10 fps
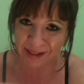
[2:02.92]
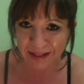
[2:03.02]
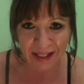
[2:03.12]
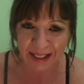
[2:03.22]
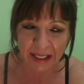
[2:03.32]

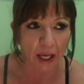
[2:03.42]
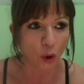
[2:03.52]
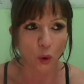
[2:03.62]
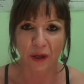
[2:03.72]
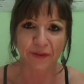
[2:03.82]
sitting
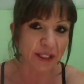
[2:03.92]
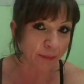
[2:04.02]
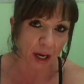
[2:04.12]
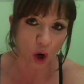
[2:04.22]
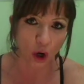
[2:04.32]
or lifting
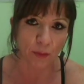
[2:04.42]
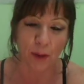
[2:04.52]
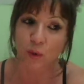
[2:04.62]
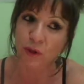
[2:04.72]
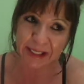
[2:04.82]
my arm
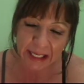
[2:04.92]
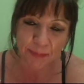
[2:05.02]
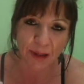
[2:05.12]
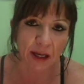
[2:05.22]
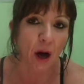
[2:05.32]
up or sleeping,